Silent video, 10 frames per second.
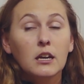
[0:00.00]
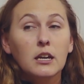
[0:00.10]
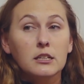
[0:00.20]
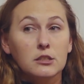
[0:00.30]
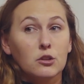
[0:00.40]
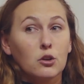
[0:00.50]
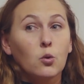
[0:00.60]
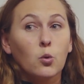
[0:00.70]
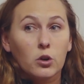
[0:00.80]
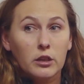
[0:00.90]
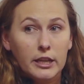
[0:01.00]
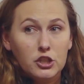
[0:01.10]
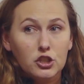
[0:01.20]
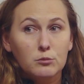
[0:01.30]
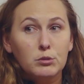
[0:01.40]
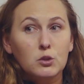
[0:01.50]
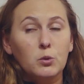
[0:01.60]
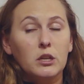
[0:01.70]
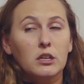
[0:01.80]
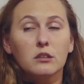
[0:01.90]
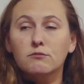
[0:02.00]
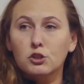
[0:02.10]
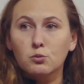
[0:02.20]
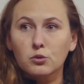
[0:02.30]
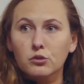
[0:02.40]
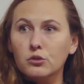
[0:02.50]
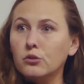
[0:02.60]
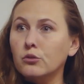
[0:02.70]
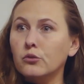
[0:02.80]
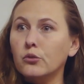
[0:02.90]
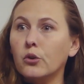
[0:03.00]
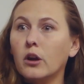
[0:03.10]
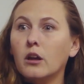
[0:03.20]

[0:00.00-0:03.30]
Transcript: is there a correlation between individuals who